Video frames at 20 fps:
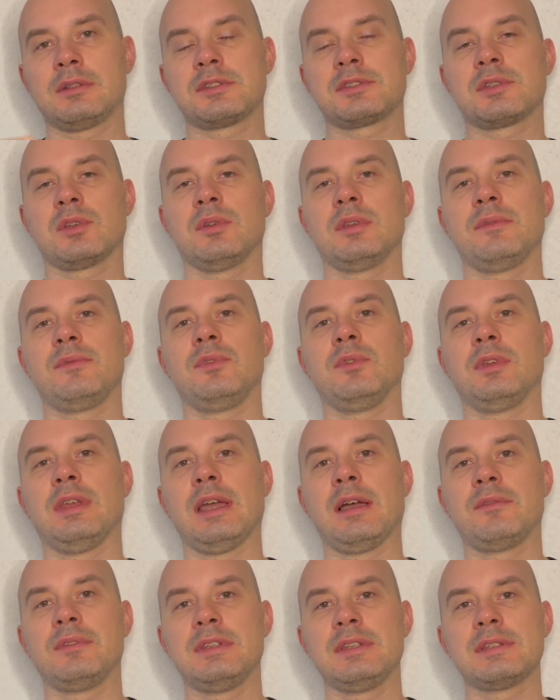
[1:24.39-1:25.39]
So if you
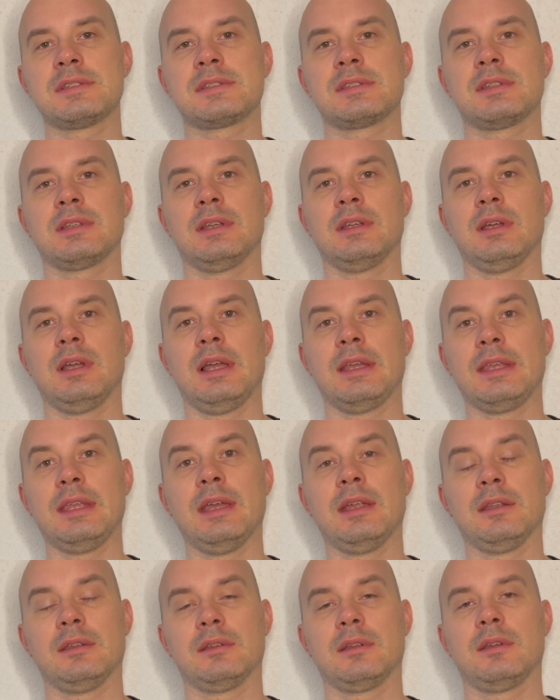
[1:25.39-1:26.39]
have this,
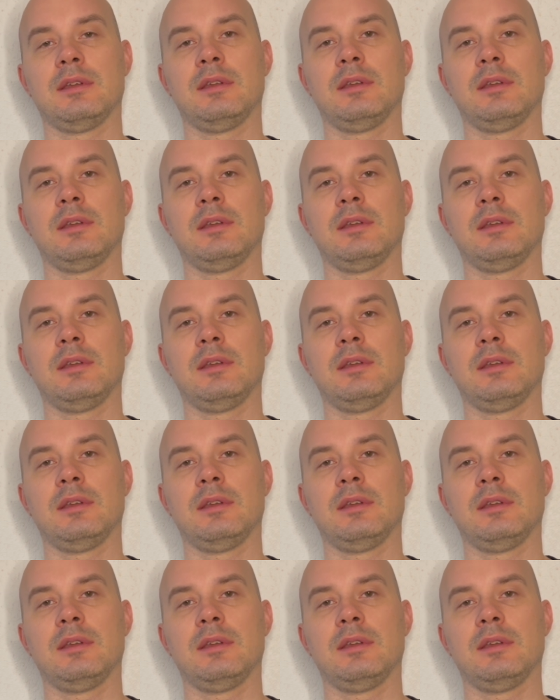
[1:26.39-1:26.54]
again,